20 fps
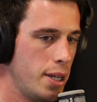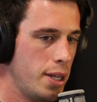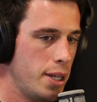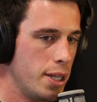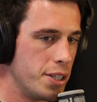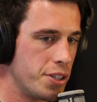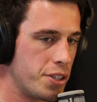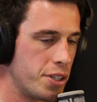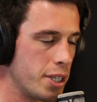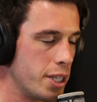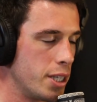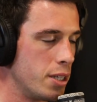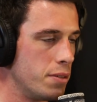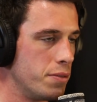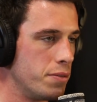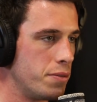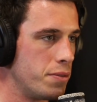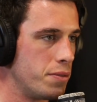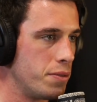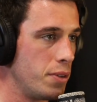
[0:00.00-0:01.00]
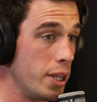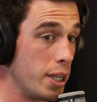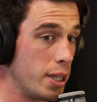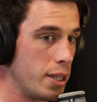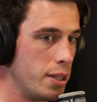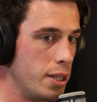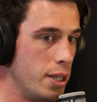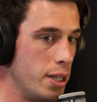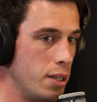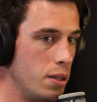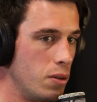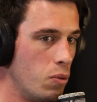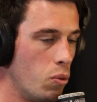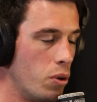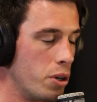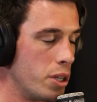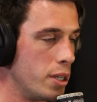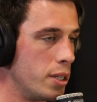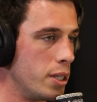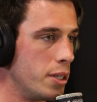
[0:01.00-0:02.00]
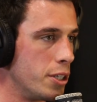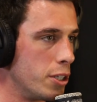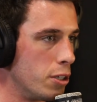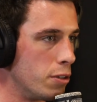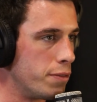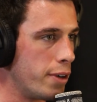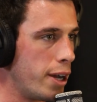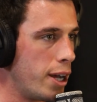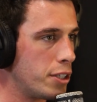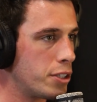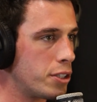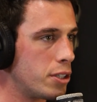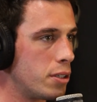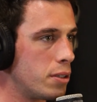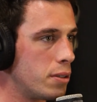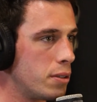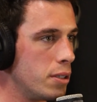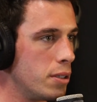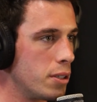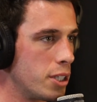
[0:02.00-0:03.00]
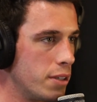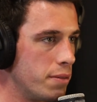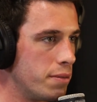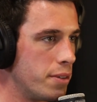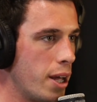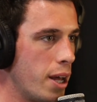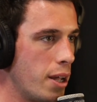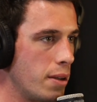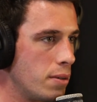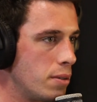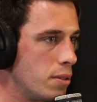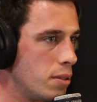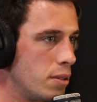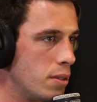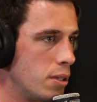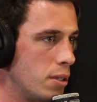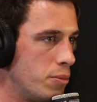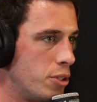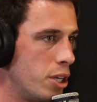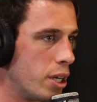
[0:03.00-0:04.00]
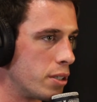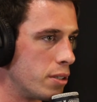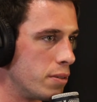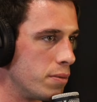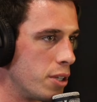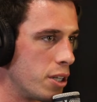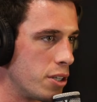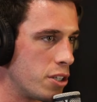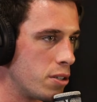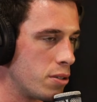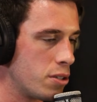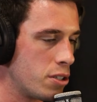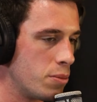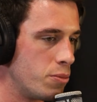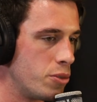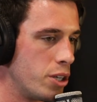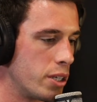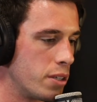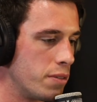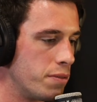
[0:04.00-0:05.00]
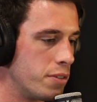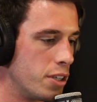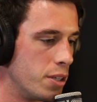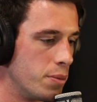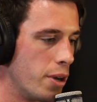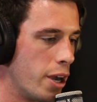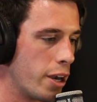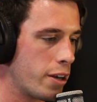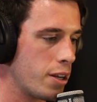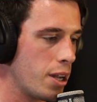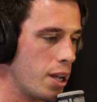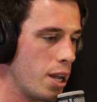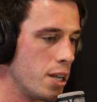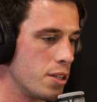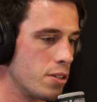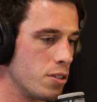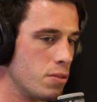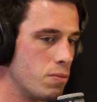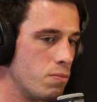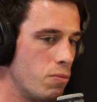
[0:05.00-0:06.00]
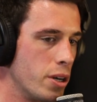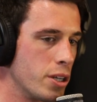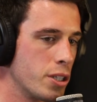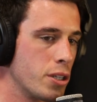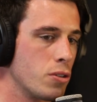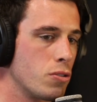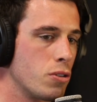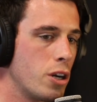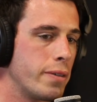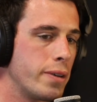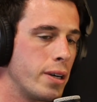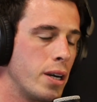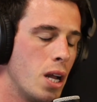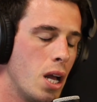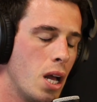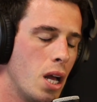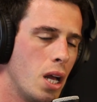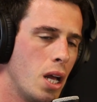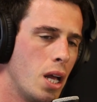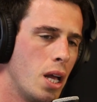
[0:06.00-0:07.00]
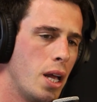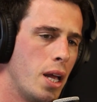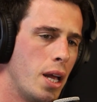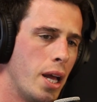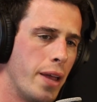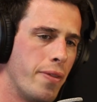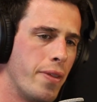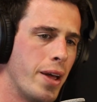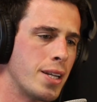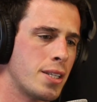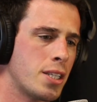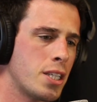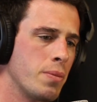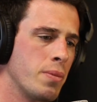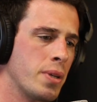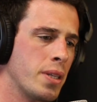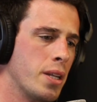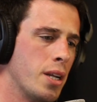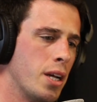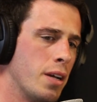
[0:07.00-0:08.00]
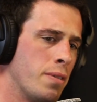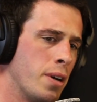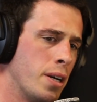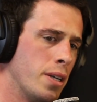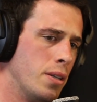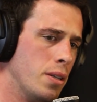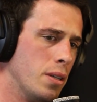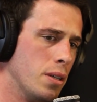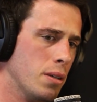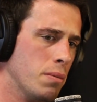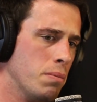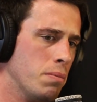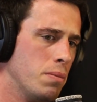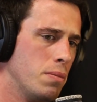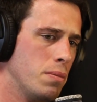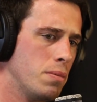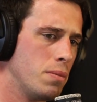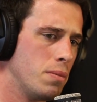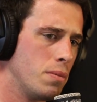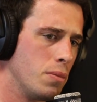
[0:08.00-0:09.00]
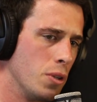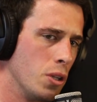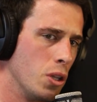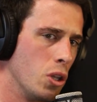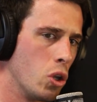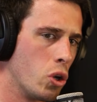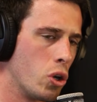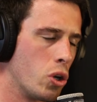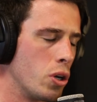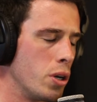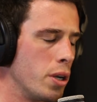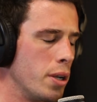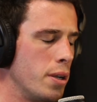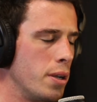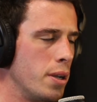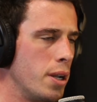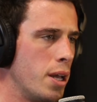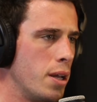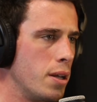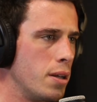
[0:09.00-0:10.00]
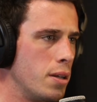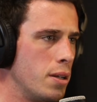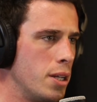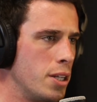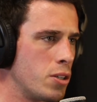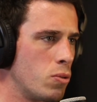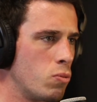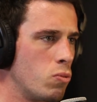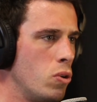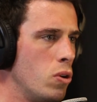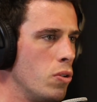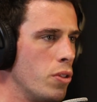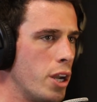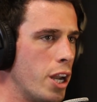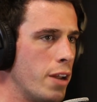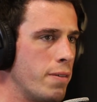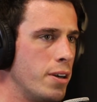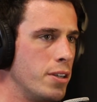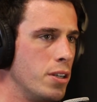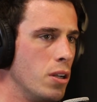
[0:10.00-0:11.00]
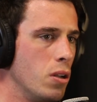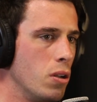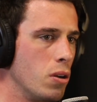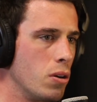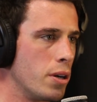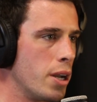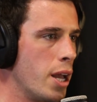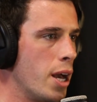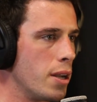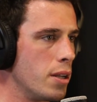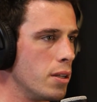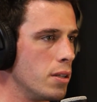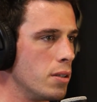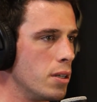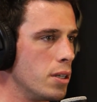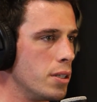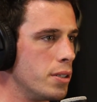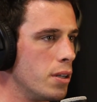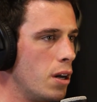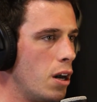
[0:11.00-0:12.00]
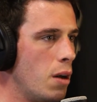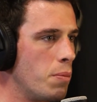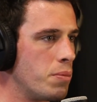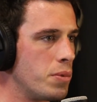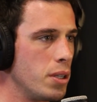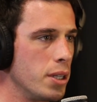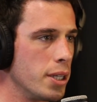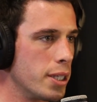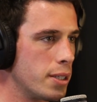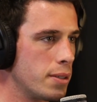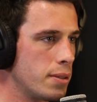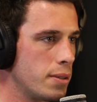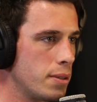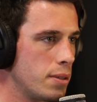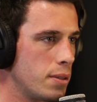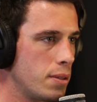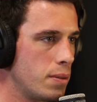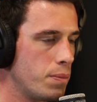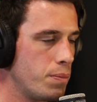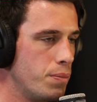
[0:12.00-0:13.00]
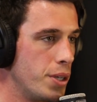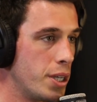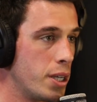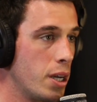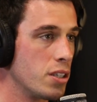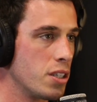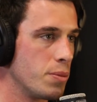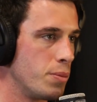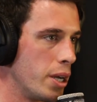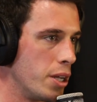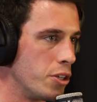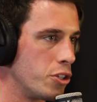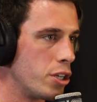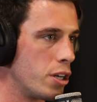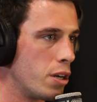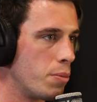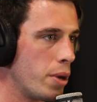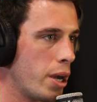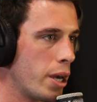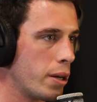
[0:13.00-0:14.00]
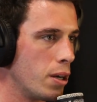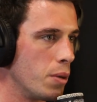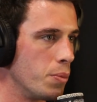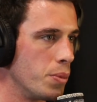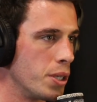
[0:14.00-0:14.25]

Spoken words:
is to give like what do you need to go faster? Give that that's subjective feedback as a race car driver. And that's something that I've had to learn. That's a role that I've had to learn how to adopt, like, because of my engineering background,